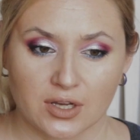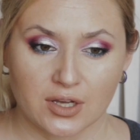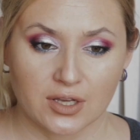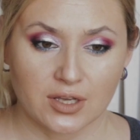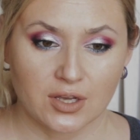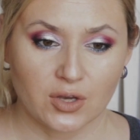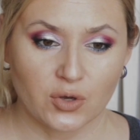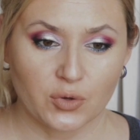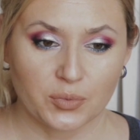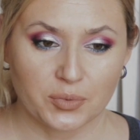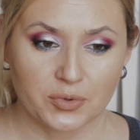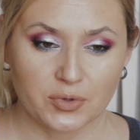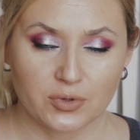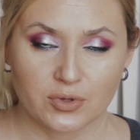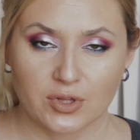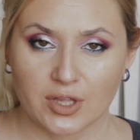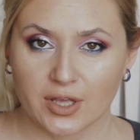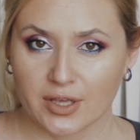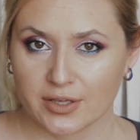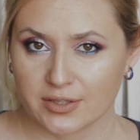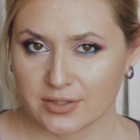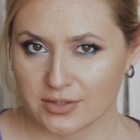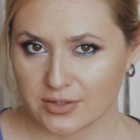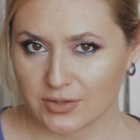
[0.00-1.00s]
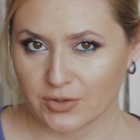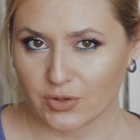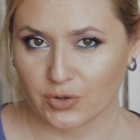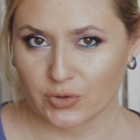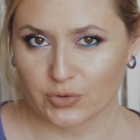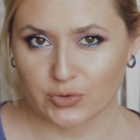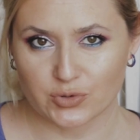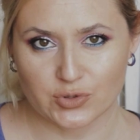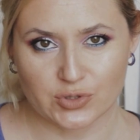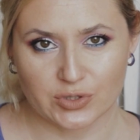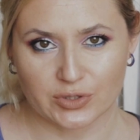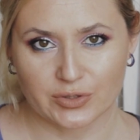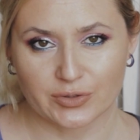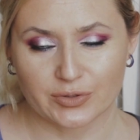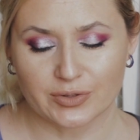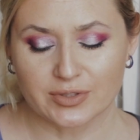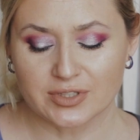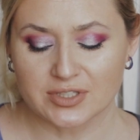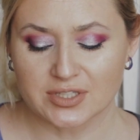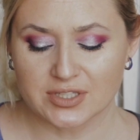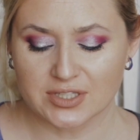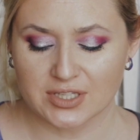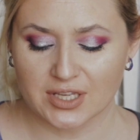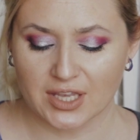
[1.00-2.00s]
I hope you like those
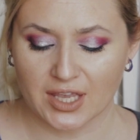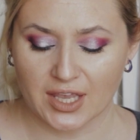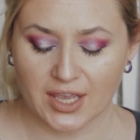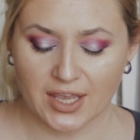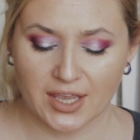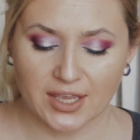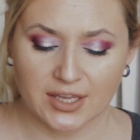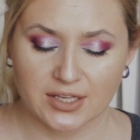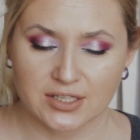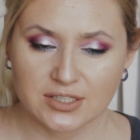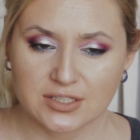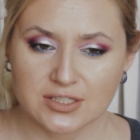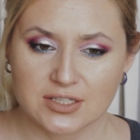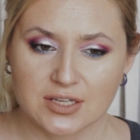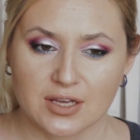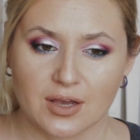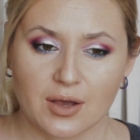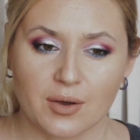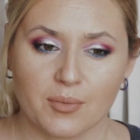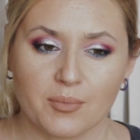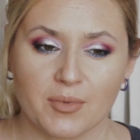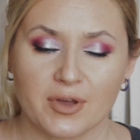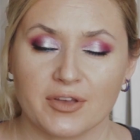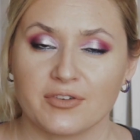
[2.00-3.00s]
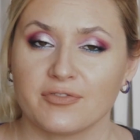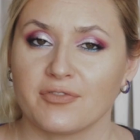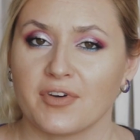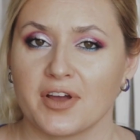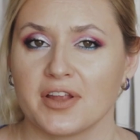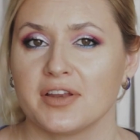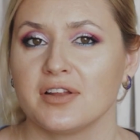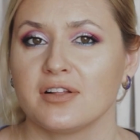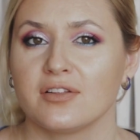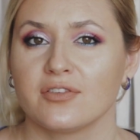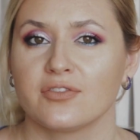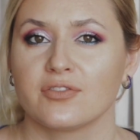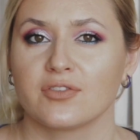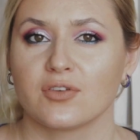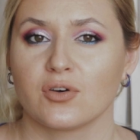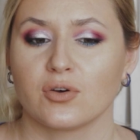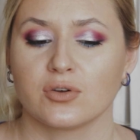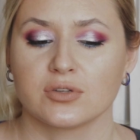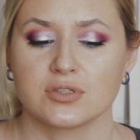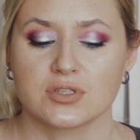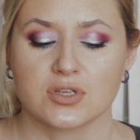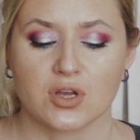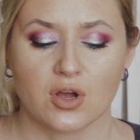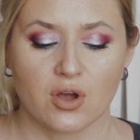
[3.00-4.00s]
looks. And my final
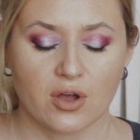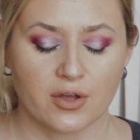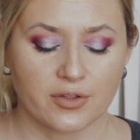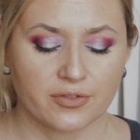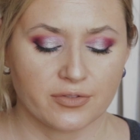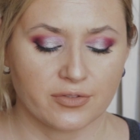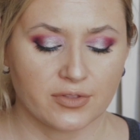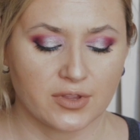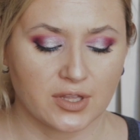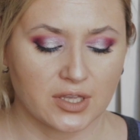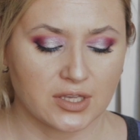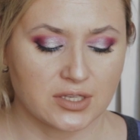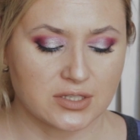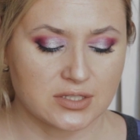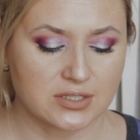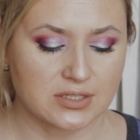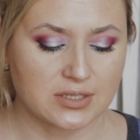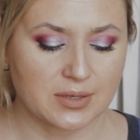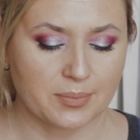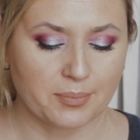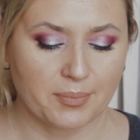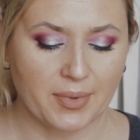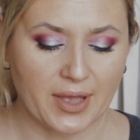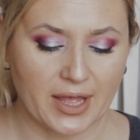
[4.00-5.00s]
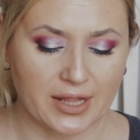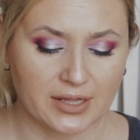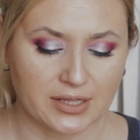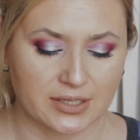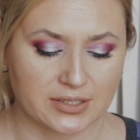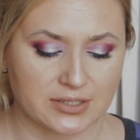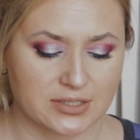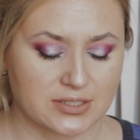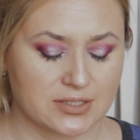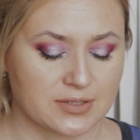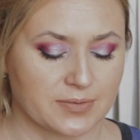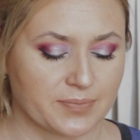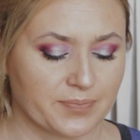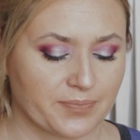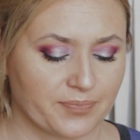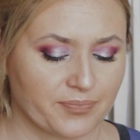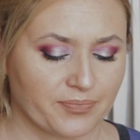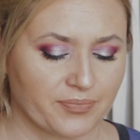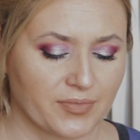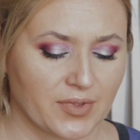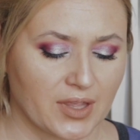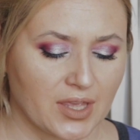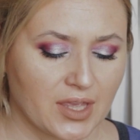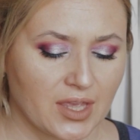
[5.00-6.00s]
thoughts on these palettes.
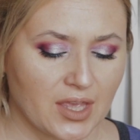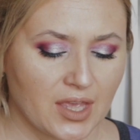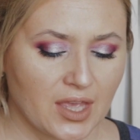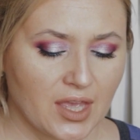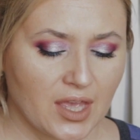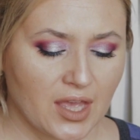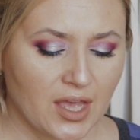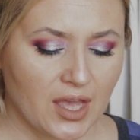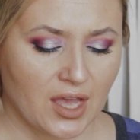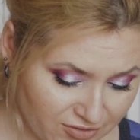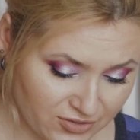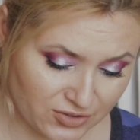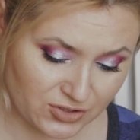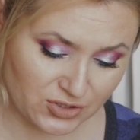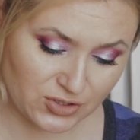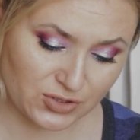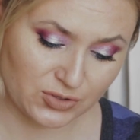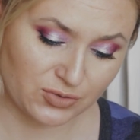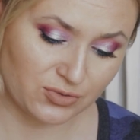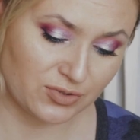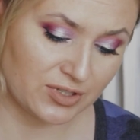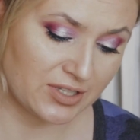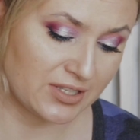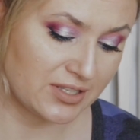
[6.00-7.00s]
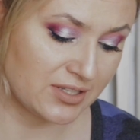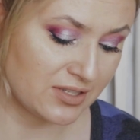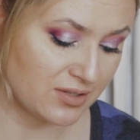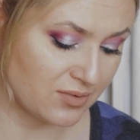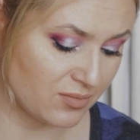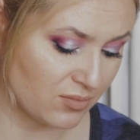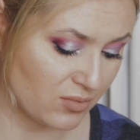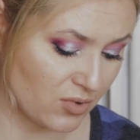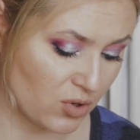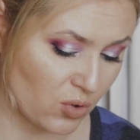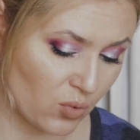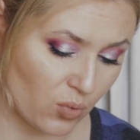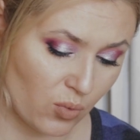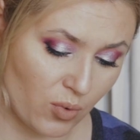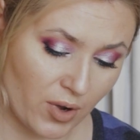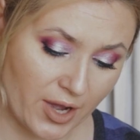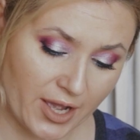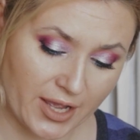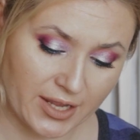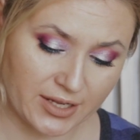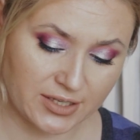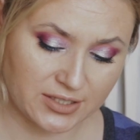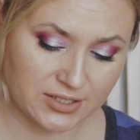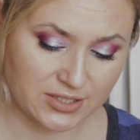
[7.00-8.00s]
Futurism
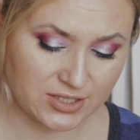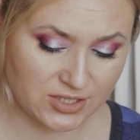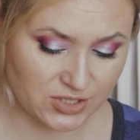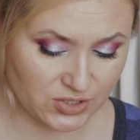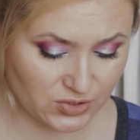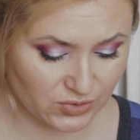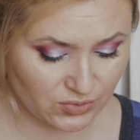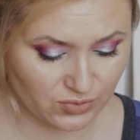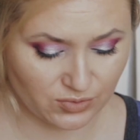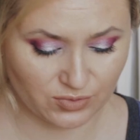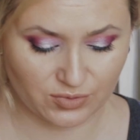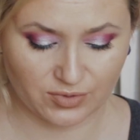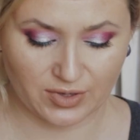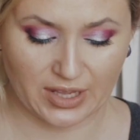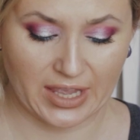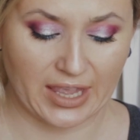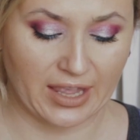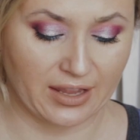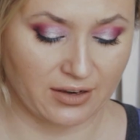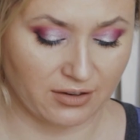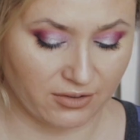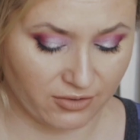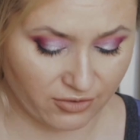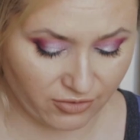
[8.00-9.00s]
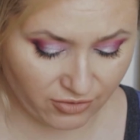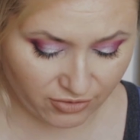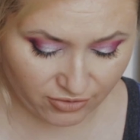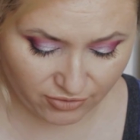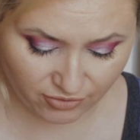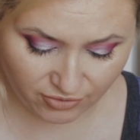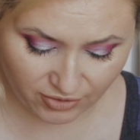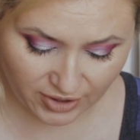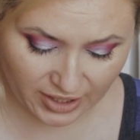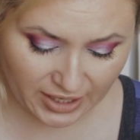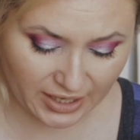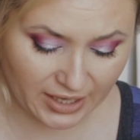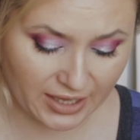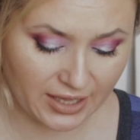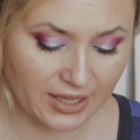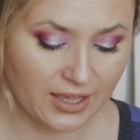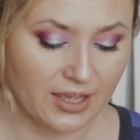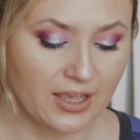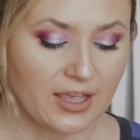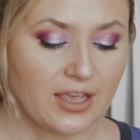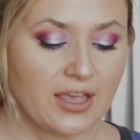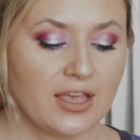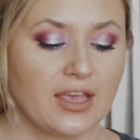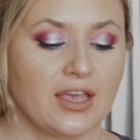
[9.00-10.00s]
1, 2 and
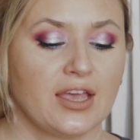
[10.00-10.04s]
3.